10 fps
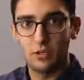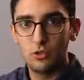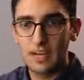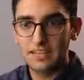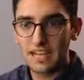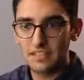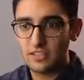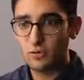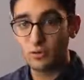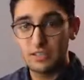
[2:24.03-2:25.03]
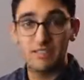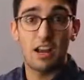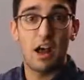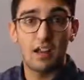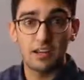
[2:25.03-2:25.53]
who has access or to
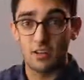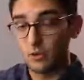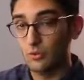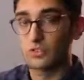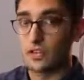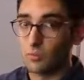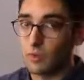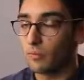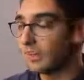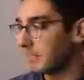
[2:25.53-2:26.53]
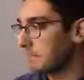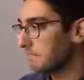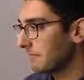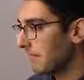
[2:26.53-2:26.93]
even audit who's done what with it.